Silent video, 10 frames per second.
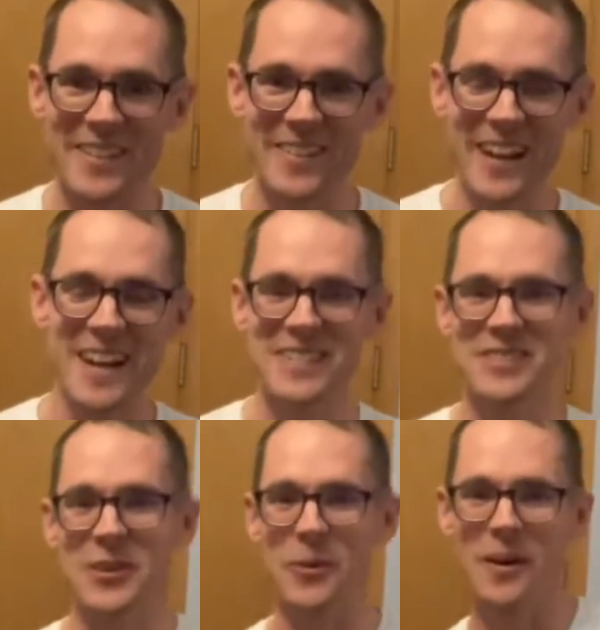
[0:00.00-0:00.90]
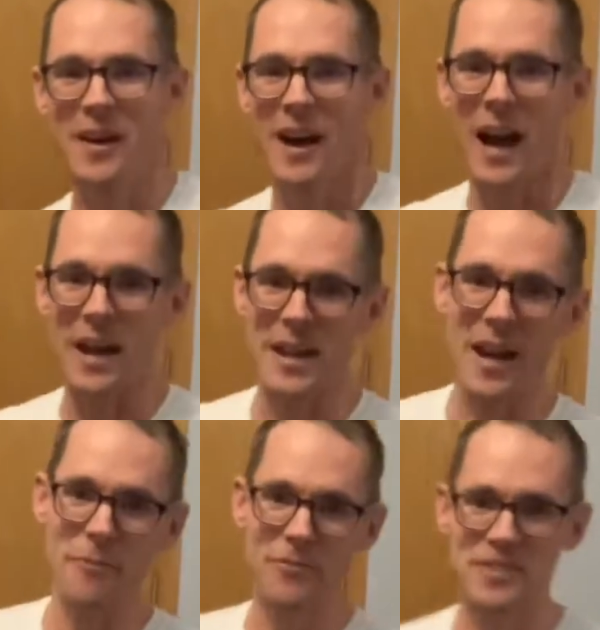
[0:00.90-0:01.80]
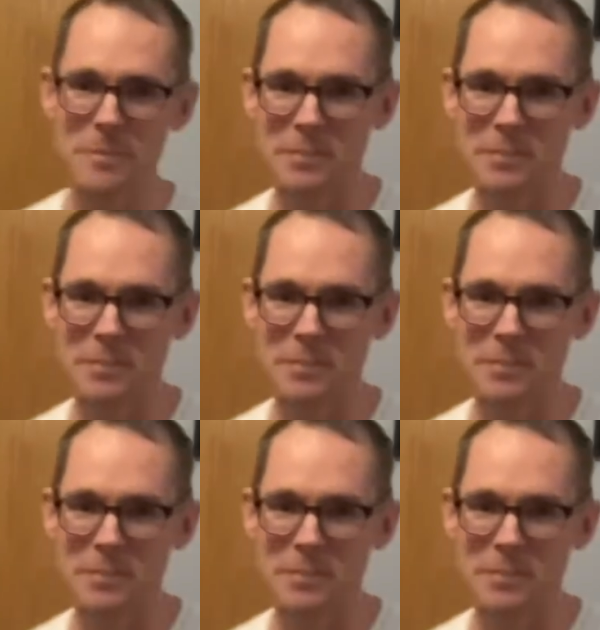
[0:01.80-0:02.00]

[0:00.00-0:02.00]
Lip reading: Okay, so I have set